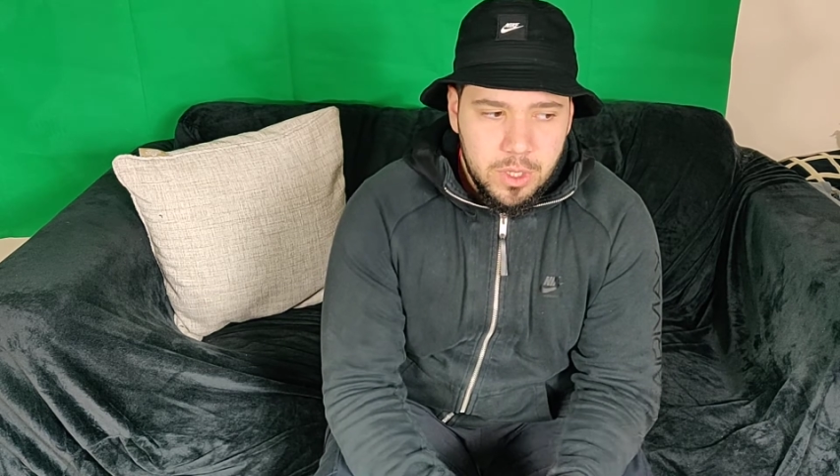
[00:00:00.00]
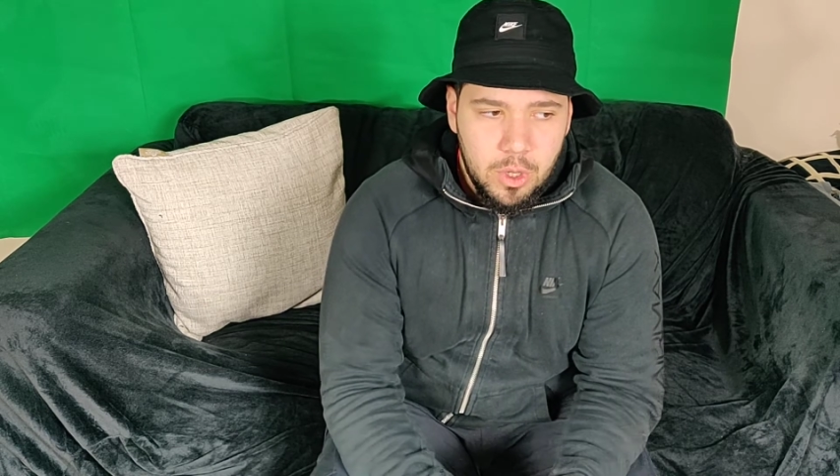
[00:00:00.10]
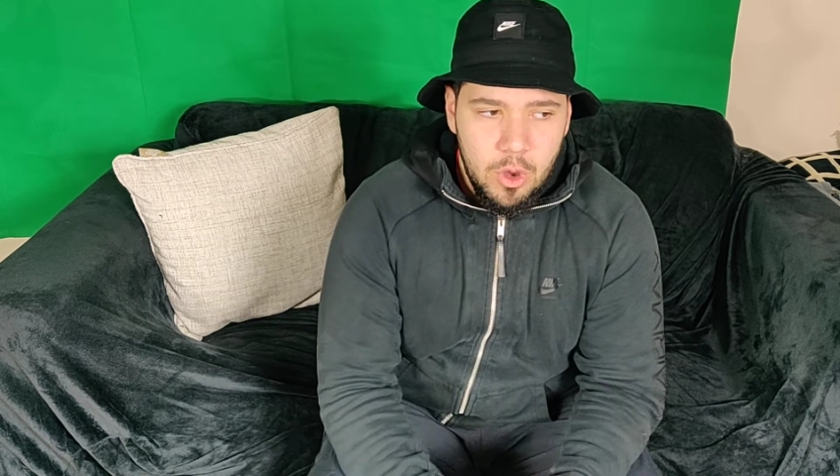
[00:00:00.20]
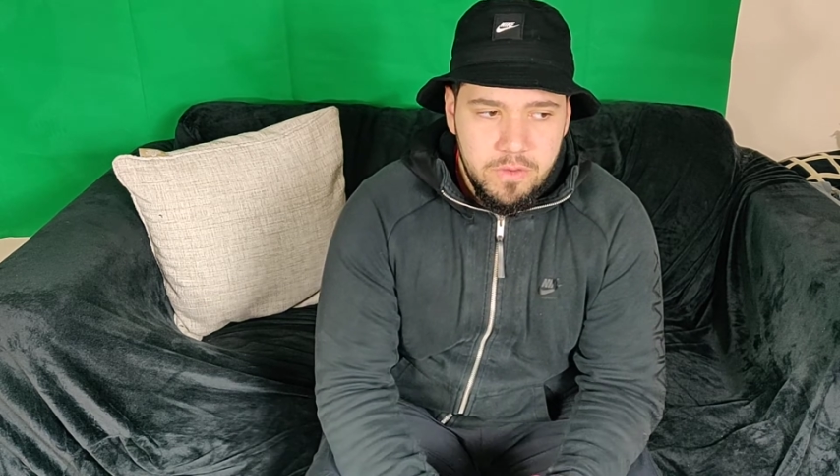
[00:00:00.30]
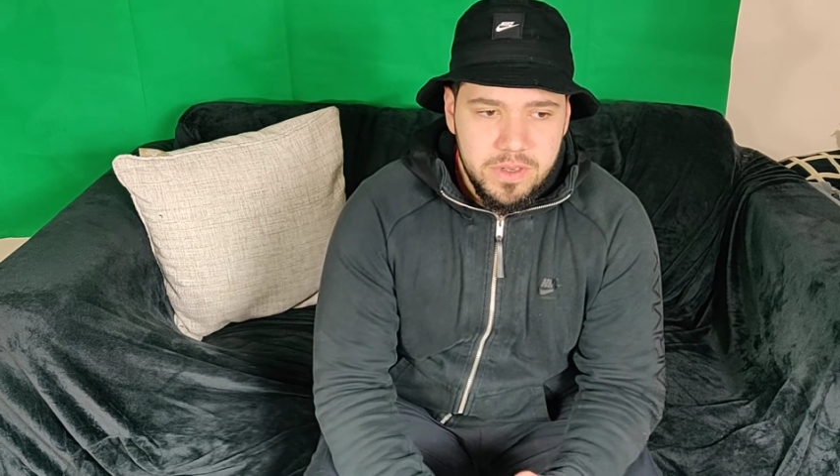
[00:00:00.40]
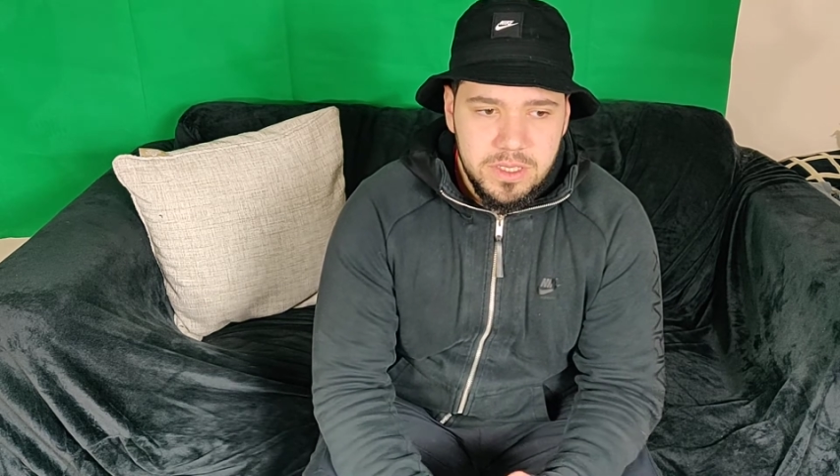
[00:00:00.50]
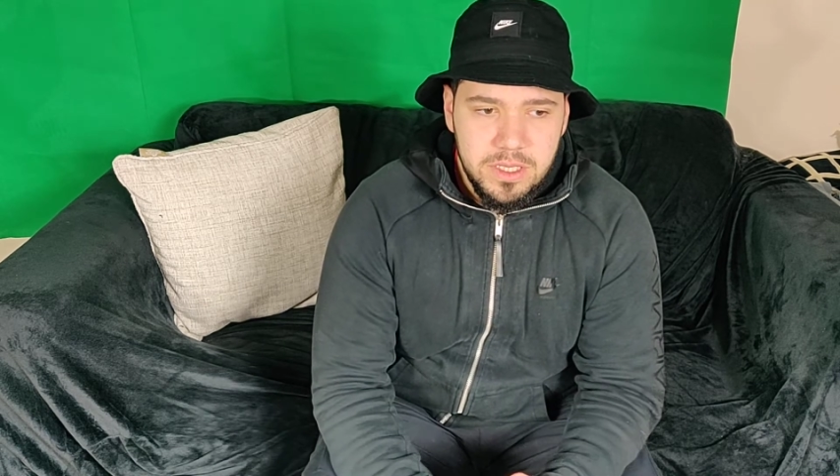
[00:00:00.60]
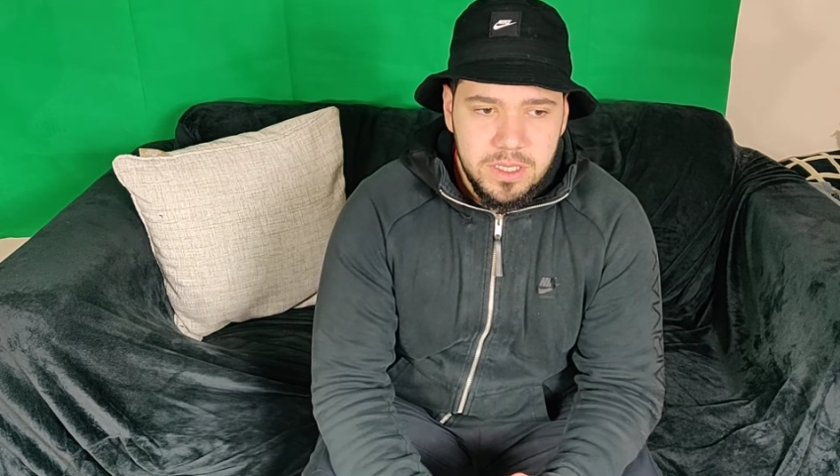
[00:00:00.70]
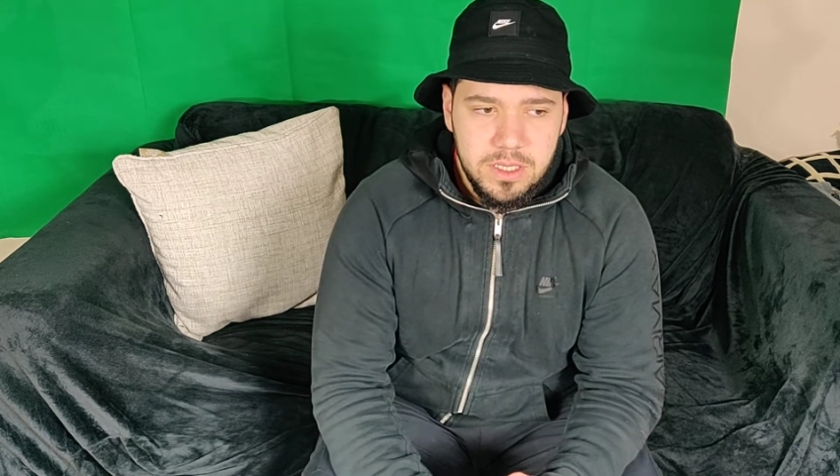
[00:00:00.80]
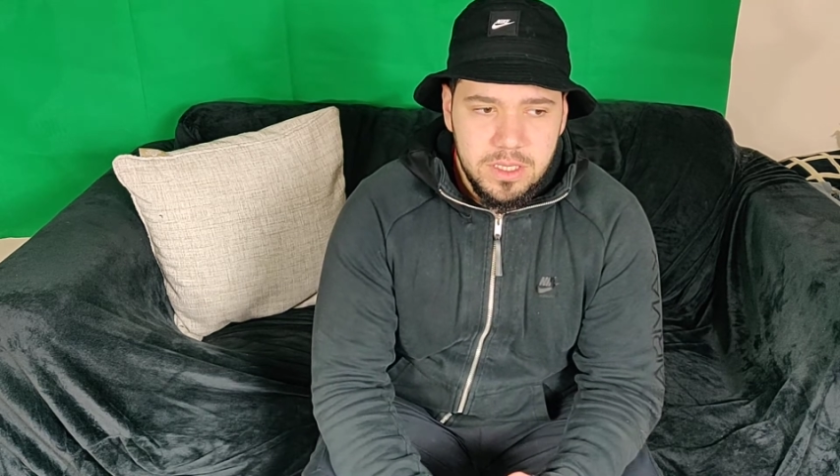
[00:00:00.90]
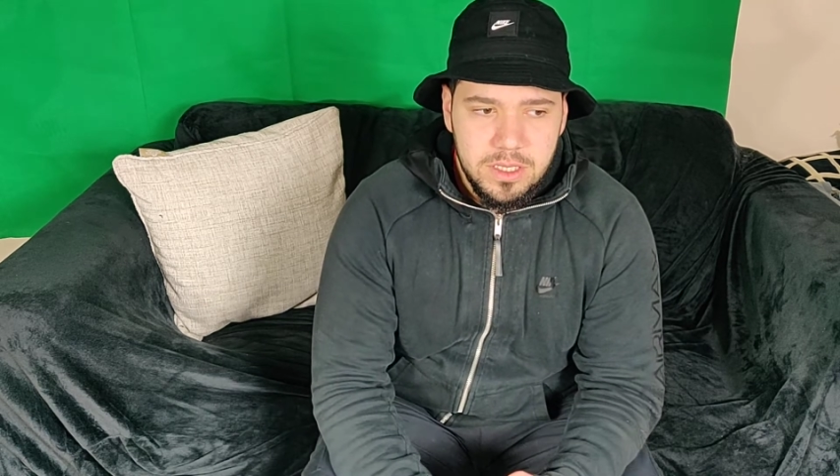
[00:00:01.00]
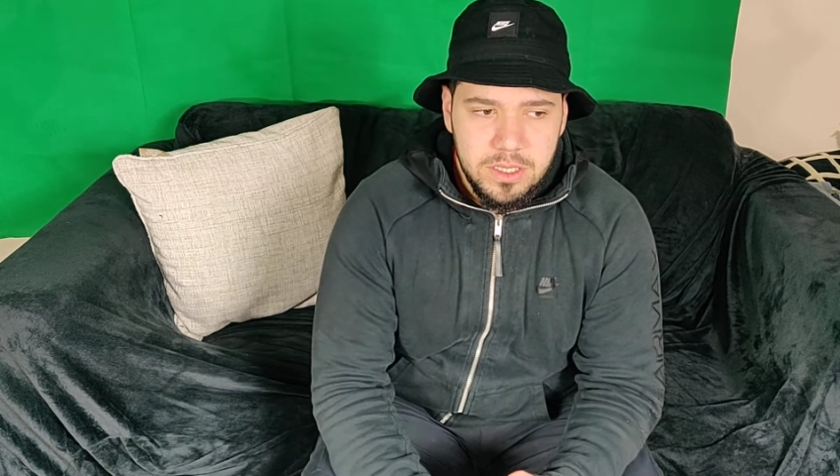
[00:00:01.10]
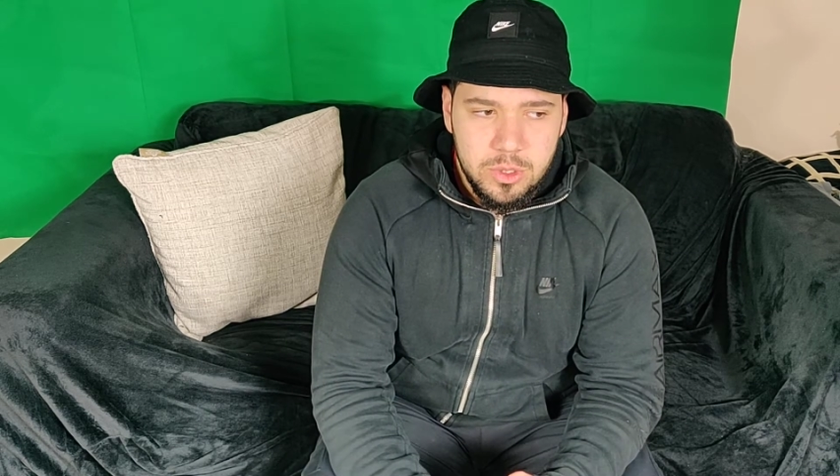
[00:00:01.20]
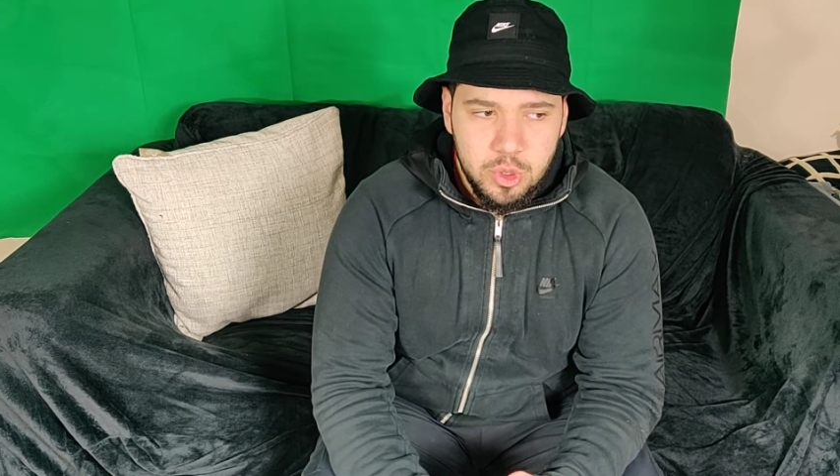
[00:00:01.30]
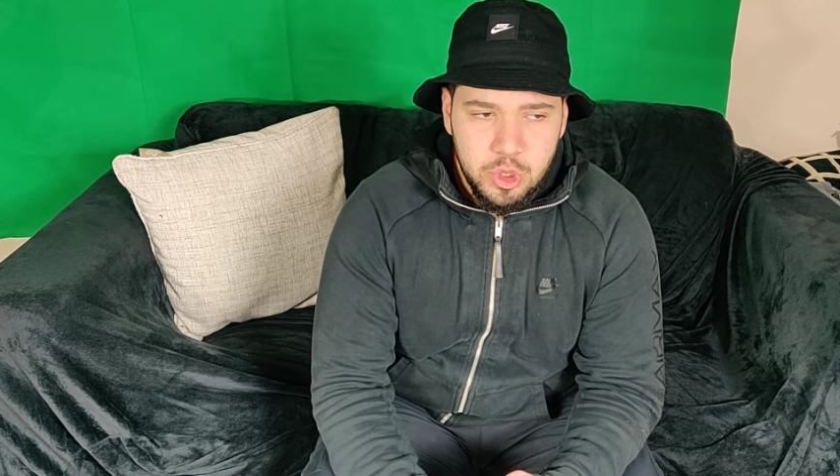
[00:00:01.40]
COVID
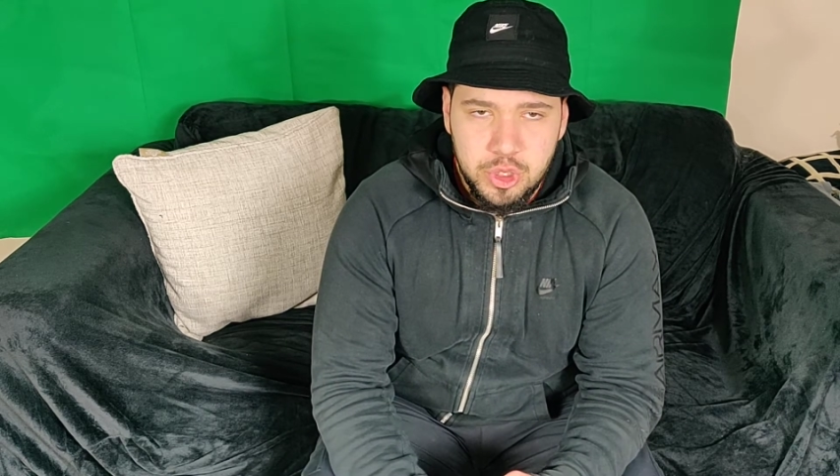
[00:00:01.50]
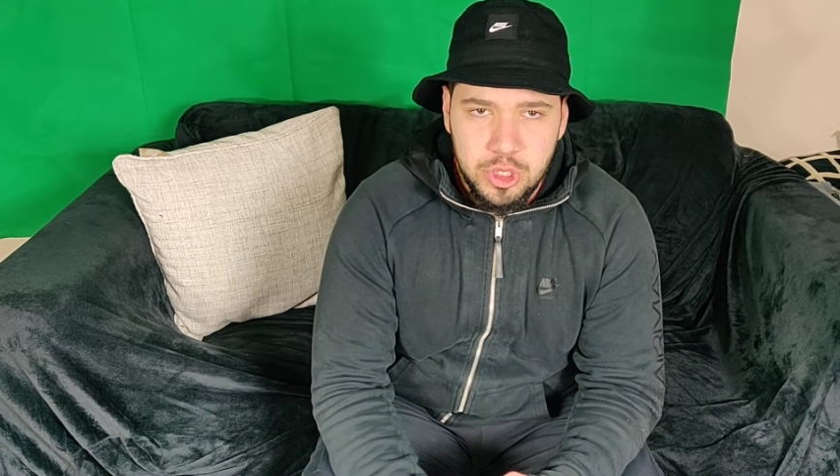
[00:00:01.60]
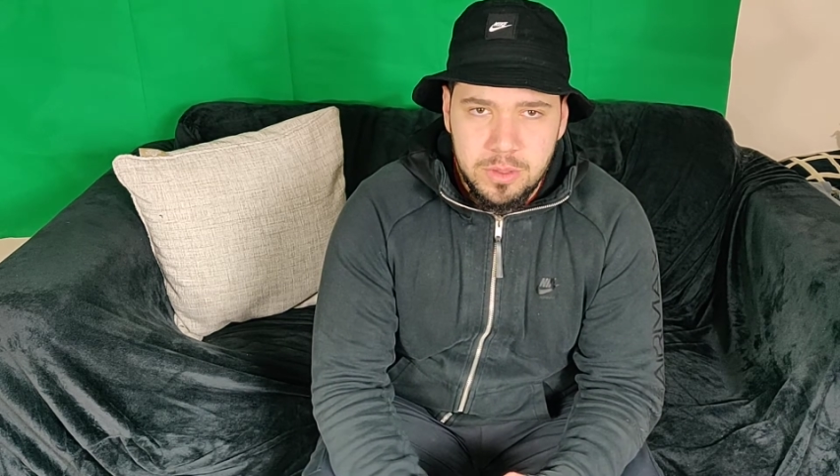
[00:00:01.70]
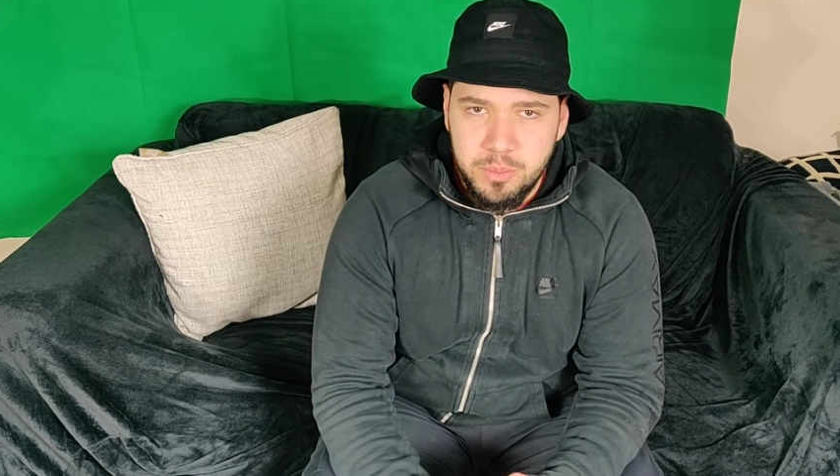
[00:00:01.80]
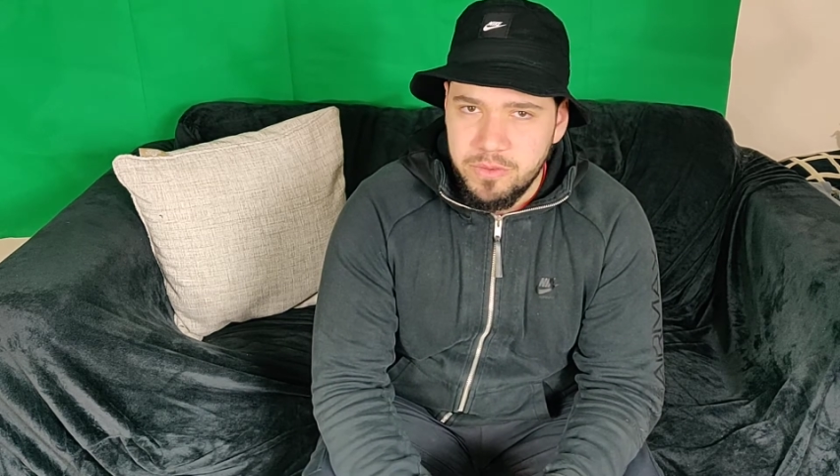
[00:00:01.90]
shouldn't